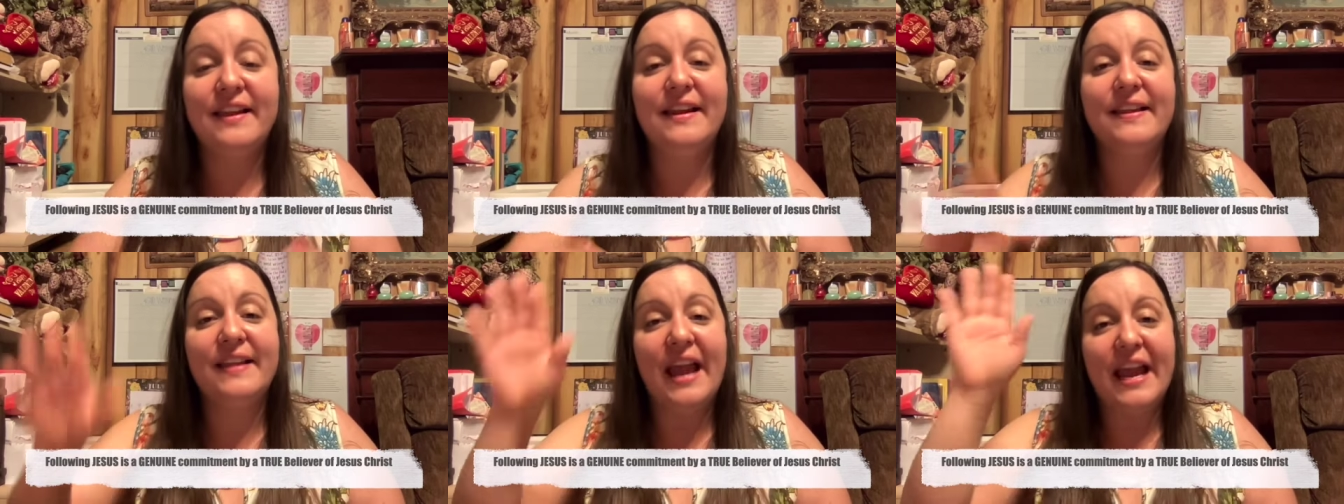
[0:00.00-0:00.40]
It
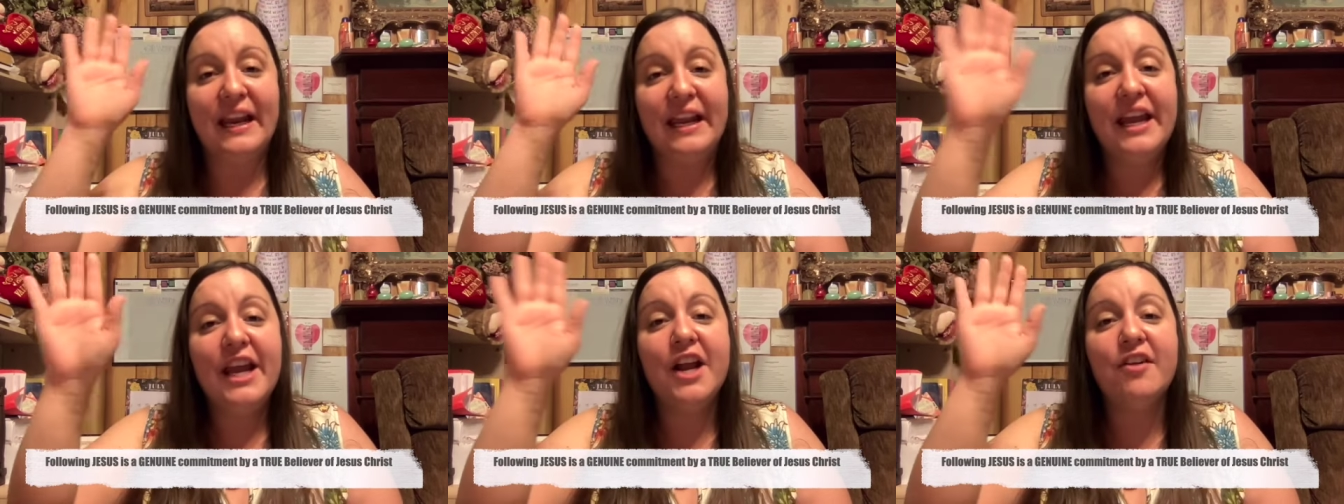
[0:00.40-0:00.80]
is saying,
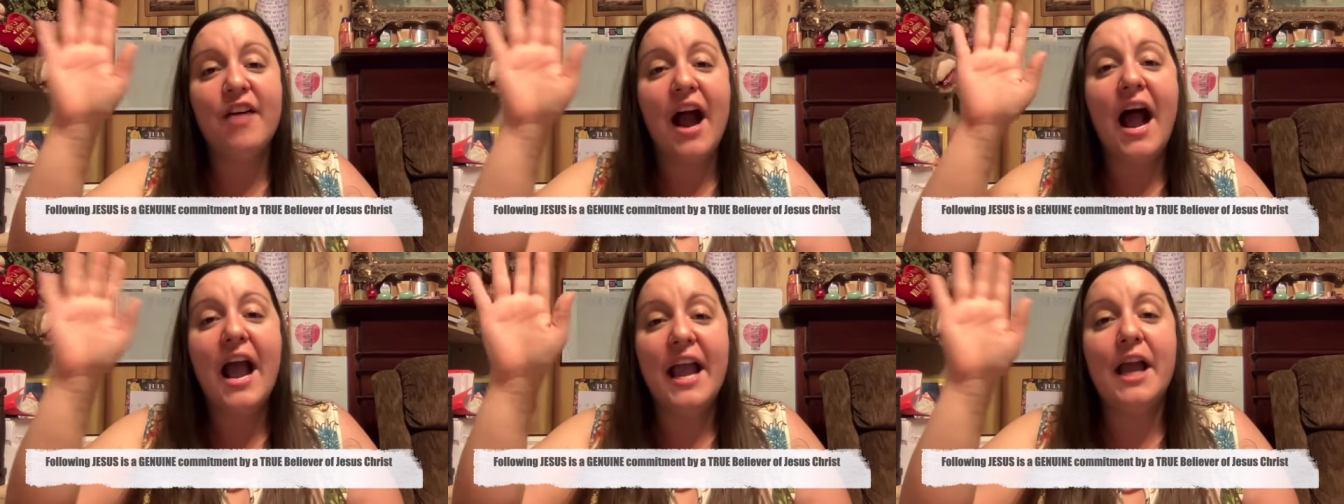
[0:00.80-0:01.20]
Here
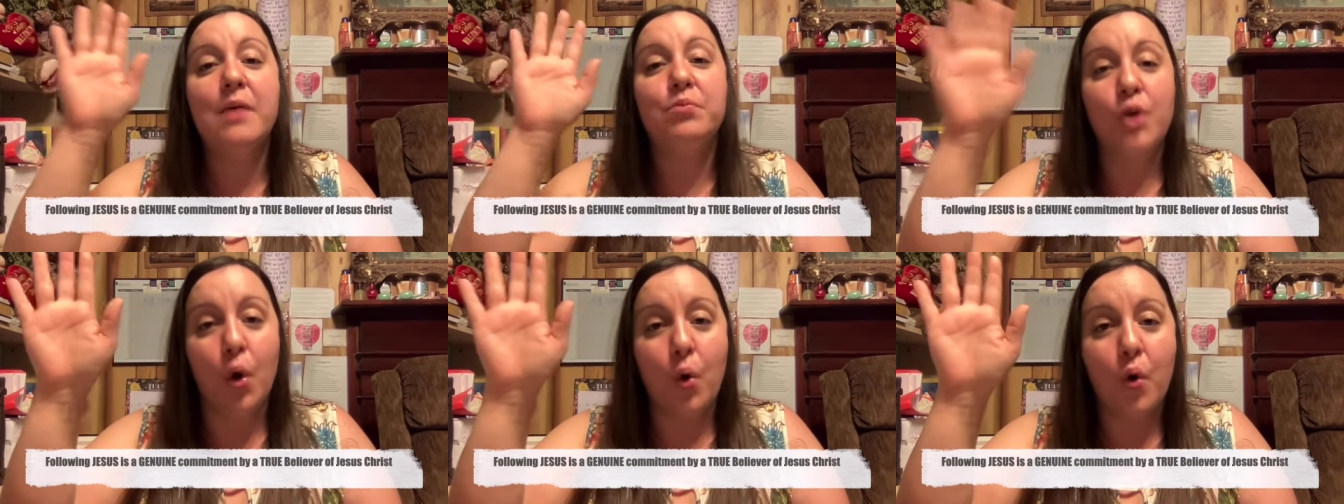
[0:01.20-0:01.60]
I
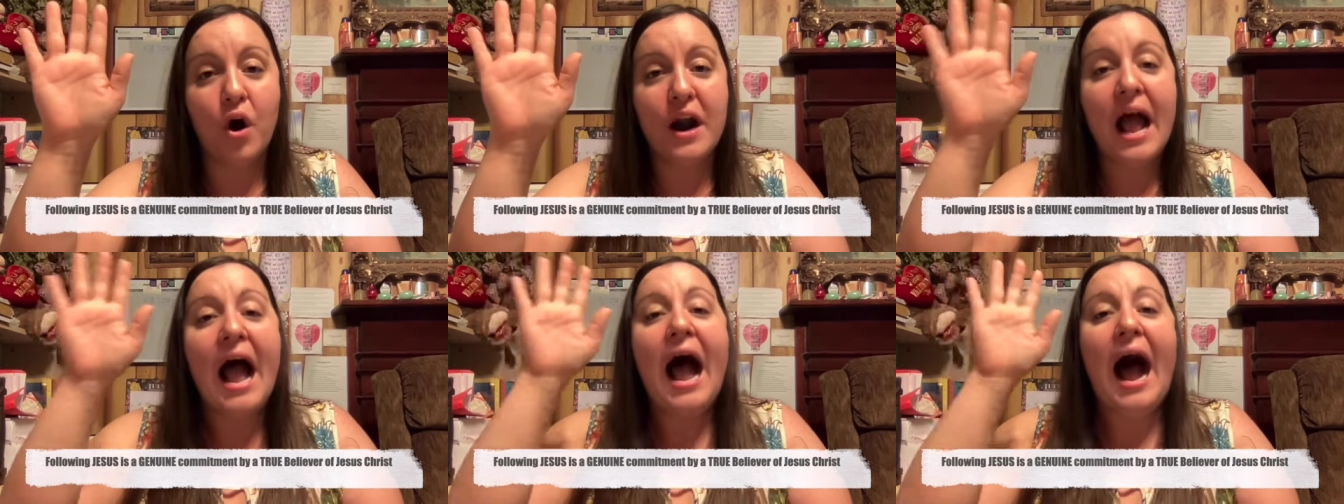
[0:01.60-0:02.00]
am, Lord.